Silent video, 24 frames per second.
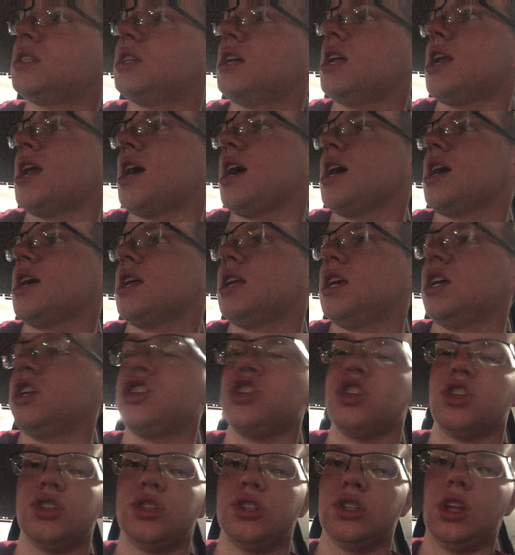to eight
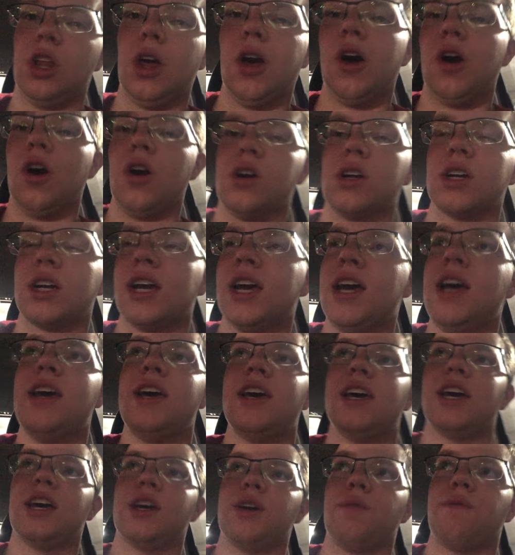inches long.
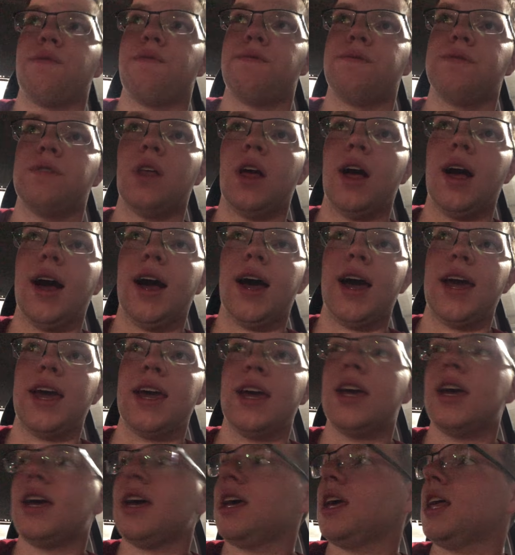It could fly.
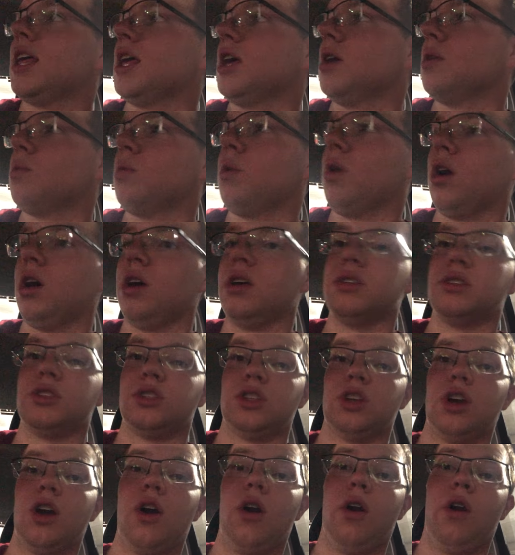It was
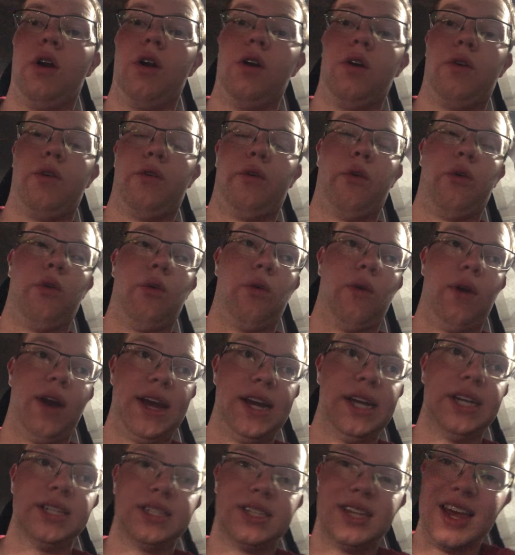
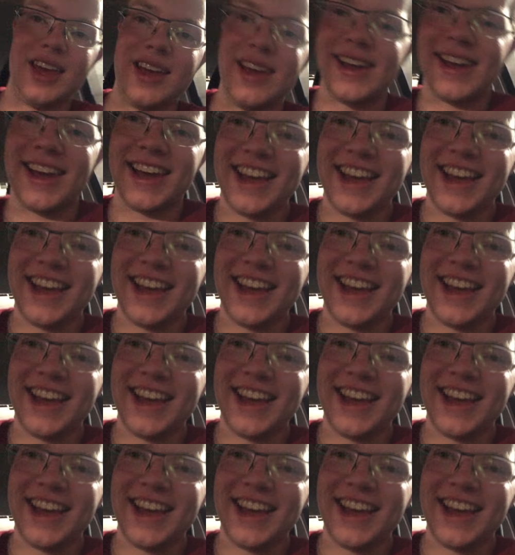crazy.